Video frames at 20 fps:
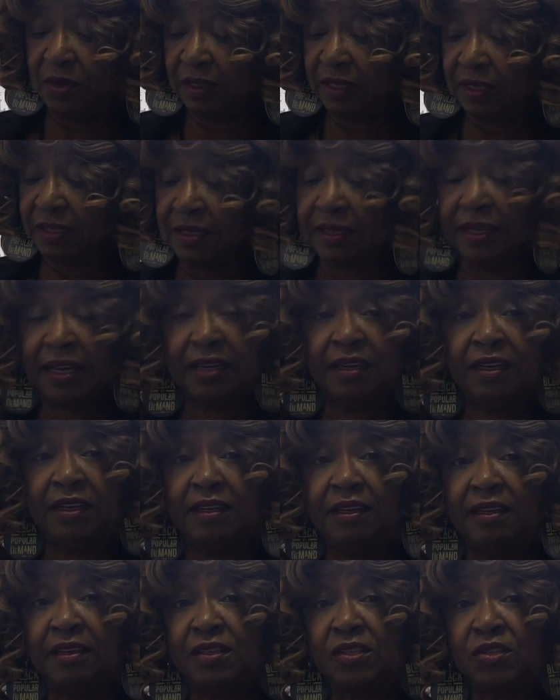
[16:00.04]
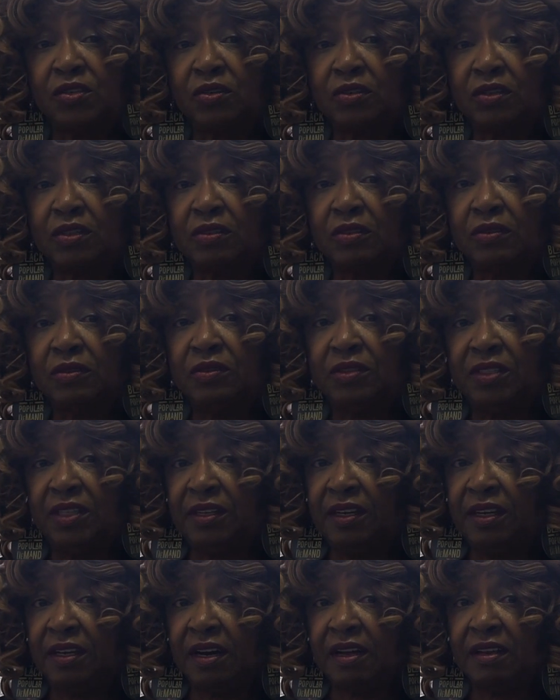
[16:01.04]
Augusta County Historical
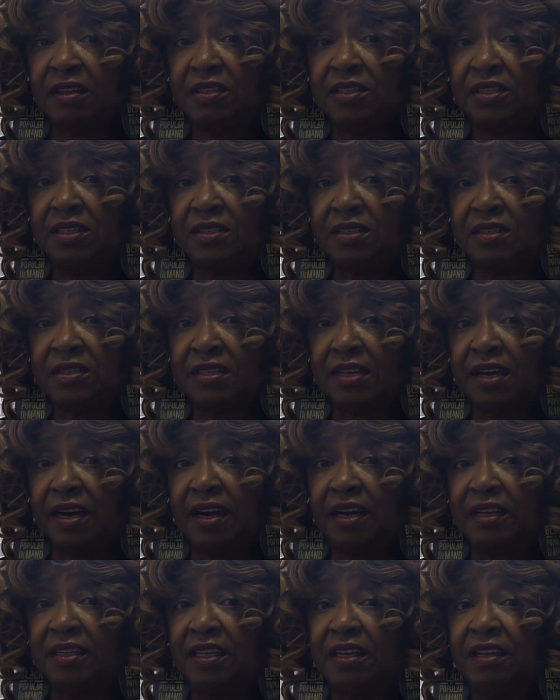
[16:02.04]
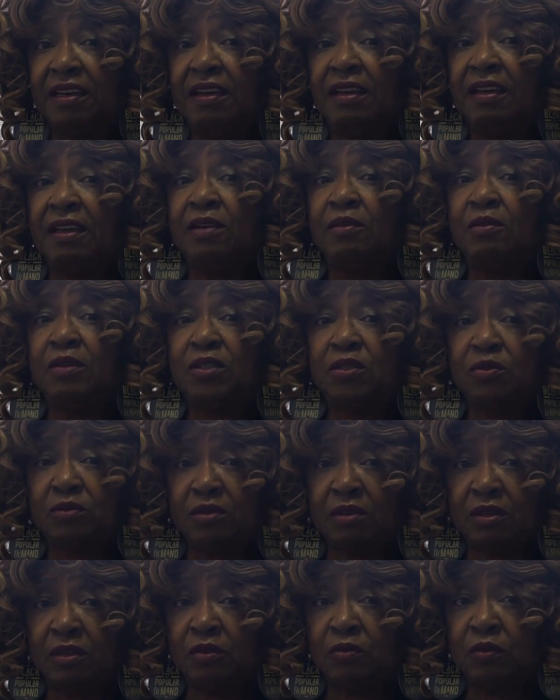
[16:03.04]
Genealogy Society,
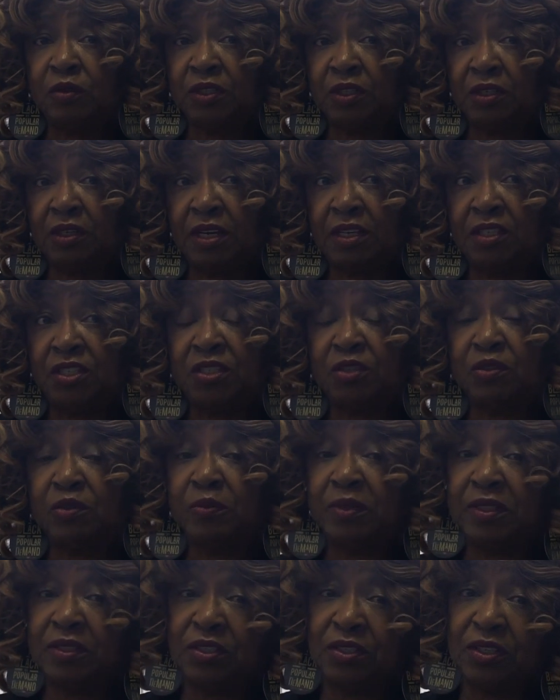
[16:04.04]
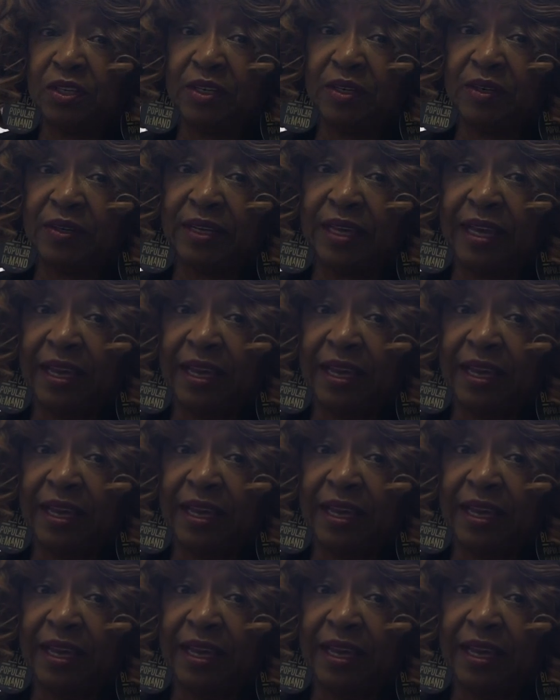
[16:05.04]
and she'll be sharing